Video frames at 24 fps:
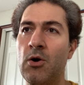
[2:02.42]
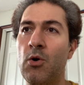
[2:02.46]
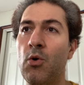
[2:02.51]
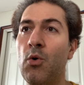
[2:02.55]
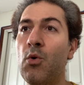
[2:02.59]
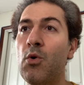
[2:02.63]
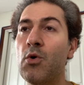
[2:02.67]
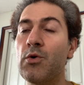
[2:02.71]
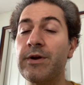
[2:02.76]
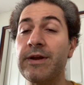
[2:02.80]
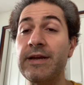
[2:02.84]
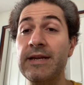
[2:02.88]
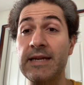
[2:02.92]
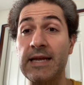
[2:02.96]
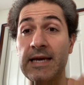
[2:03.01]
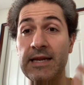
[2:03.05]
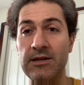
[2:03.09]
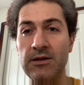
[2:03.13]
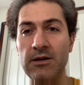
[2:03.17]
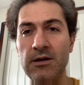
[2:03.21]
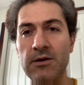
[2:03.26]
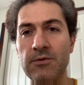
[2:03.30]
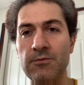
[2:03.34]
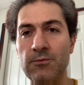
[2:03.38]
Or in
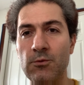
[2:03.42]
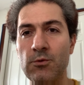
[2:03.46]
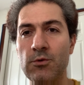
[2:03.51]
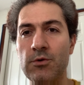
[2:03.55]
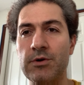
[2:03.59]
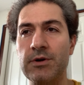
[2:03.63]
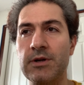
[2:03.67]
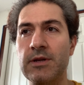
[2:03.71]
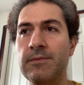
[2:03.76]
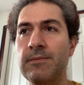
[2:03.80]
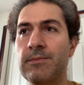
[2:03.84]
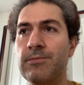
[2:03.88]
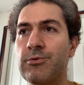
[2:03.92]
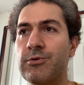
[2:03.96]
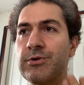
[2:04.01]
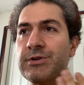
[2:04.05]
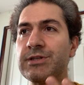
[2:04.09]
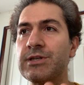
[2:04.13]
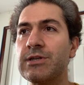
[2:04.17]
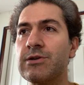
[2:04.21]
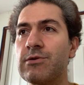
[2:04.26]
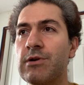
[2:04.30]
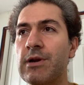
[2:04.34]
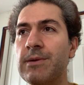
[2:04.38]
another word,
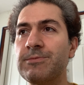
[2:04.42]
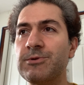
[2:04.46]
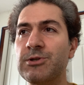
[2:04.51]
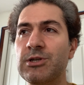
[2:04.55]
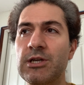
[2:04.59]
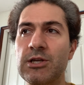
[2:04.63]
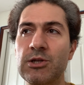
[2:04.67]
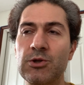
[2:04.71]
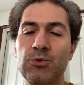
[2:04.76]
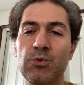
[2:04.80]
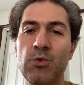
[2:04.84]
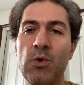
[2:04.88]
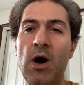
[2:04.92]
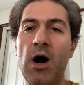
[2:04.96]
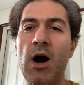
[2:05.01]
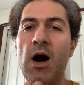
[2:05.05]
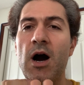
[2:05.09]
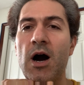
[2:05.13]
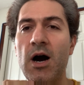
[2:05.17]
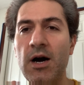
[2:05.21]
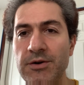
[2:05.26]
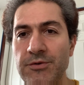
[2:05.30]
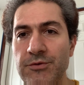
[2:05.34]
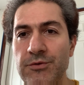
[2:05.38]
prescription to
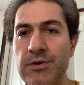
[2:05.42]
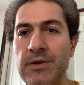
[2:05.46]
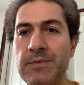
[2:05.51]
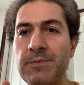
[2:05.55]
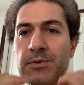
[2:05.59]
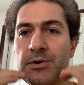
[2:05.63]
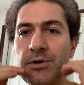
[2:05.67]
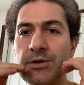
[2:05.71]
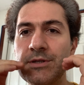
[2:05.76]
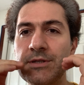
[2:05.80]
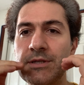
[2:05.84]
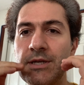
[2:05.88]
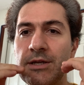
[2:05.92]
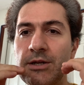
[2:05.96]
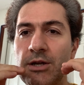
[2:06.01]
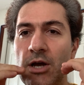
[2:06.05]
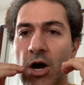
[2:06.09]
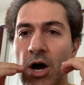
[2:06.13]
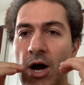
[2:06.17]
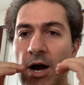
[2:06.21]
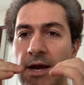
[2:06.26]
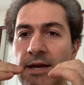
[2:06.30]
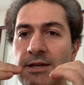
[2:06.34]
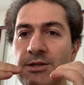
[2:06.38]
100%
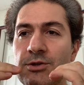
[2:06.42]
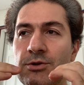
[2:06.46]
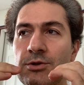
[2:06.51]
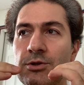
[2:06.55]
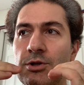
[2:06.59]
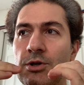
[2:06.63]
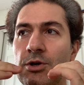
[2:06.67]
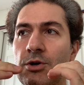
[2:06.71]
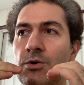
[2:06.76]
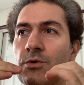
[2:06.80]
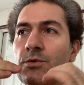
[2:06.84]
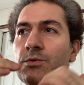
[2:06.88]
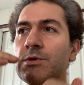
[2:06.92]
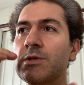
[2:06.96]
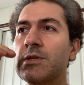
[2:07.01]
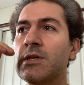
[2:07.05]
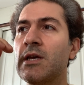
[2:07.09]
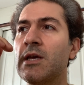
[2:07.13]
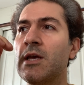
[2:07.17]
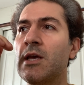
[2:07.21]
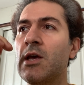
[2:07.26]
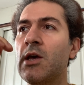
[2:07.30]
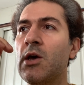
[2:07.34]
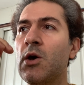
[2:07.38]
isodose,
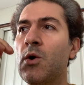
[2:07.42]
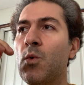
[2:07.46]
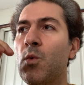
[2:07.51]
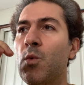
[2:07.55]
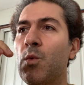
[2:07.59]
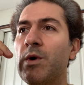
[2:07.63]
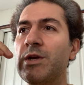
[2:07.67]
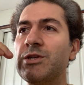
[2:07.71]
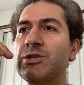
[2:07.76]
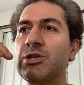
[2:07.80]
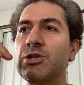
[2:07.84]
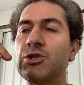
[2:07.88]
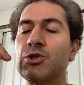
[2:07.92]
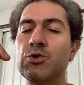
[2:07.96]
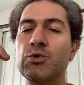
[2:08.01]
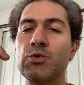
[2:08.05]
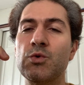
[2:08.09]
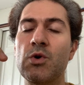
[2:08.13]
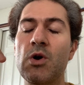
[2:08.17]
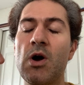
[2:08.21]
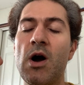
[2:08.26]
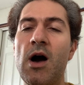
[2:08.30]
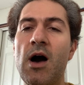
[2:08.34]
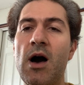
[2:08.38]
which is
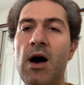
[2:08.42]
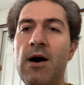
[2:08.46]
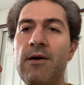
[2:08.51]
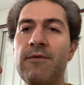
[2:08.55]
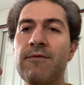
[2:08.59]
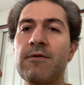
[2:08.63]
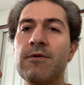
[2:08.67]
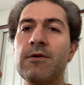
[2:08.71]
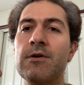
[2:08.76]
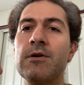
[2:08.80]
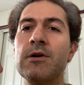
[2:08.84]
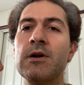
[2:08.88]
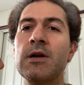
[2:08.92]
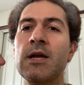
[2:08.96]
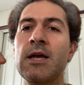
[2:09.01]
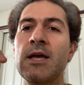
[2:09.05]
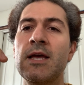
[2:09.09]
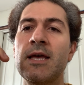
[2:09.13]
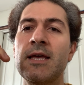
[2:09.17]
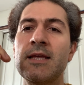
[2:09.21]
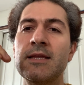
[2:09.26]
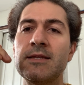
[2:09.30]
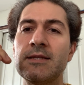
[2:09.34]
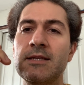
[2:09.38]
to cover
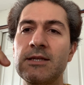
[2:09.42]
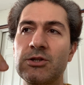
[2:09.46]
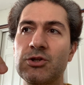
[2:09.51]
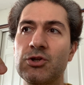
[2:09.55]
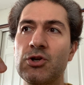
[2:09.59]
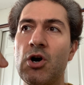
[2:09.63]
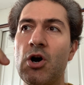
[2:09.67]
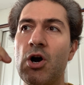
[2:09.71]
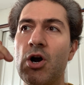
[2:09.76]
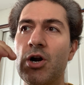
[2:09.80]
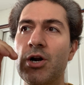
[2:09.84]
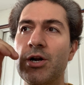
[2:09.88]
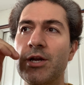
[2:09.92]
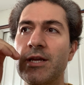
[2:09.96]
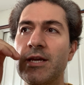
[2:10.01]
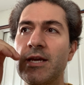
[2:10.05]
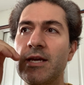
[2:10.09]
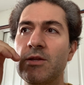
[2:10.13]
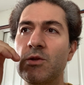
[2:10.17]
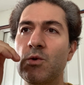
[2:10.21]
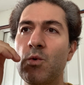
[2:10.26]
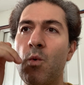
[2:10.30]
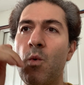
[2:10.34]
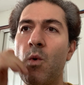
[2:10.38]
the
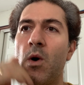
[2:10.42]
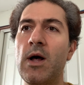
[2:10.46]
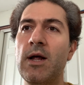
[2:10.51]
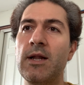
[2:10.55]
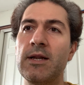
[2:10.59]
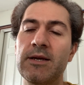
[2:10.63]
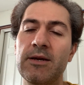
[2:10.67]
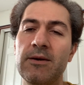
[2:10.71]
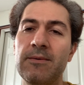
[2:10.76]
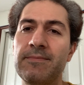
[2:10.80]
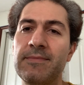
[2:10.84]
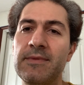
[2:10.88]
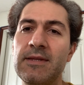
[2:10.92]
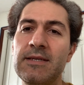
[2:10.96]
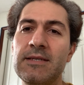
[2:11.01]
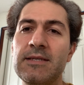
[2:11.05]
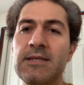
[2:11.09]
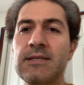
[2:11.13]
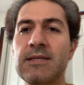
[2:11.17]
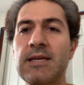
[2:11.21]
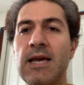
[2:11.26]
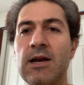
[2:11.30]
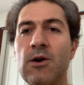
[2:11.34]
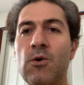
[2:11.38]
target volume. This
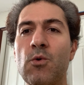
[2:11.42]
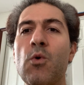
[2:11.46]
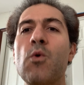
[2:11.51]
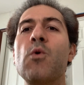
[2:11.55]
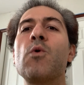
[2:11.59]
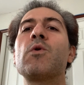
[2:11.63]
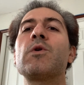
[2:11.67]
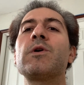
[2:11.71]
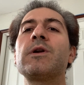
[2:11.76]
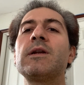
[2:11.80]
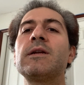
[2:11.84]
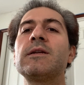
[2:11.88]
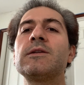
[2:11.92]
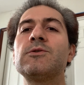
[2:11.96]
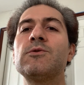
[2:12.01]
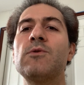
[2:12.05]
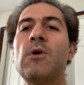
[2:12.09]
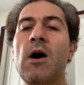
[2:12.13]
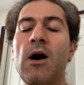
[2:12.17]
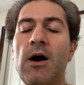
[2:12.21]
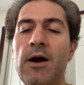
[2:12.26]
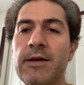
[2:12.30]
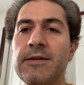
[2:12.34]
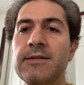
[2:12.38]
is according to
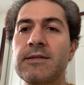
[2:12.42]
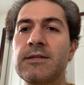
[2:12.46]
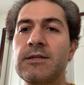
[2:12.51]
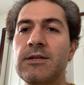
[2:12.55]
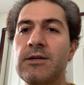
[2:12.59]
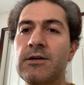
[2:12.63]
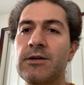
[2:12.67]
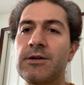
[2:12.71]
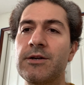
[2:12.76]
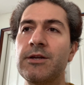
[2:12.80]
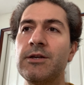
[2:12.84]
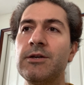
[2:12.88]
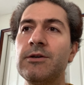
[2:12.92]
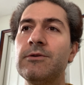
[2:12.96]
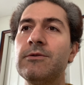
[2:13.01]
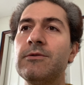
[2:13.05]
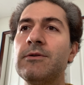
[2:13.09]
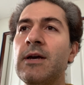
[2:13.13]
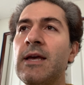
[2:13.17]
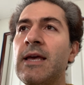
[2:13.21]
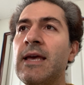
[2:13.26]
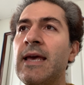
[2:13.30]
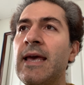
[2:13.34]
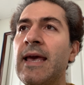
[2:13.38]
ICRU
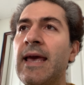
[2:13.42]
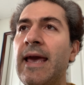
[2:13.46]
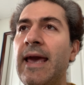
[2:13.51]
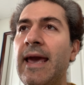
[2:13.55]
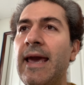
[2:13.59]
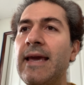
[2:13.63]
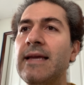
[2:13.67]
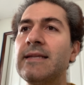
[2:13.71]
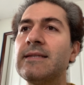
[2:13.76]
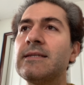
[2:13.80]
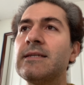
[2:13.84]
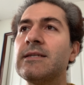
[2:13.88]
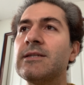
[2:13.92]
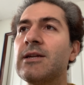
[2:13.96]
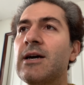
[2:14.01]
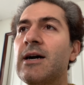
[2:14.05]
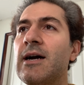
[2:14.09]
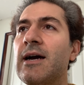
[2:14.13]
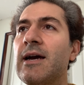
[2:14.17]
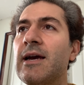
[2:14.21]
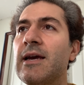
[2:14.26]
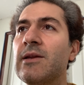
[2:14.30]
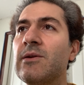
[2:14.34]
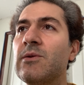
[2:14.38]

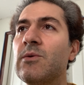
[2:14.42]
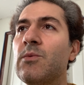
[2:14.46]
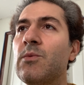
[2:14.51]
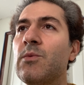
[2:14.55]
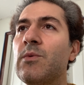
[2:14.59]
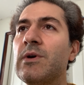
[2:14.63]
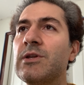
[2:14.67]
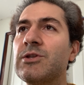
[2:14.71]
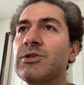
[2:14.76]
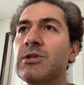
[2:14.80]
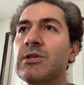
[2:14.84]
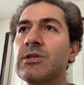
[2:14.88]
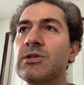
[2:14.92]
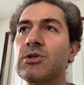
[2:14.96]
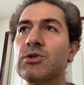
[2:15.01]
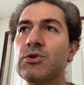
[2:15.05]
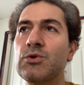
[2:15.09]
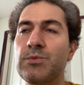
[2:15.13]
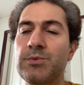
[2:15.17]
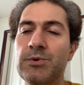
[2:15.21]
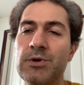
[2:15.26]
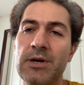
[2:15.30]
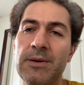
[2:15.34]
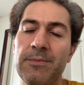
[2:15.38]
89, which is
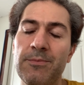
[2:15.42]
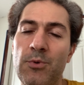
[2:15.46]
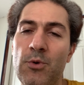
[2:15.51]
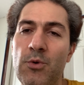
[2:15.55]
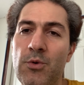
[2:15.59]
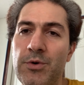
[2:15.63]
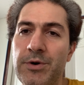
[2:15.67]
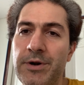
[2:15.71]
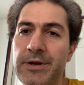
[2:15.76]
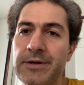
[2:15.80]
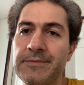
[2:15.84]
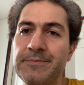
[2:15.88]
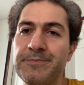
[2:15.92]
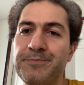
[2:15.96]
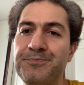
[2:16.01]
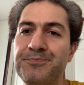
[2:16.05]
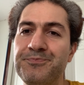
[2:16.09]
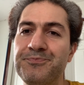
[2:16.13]
super important.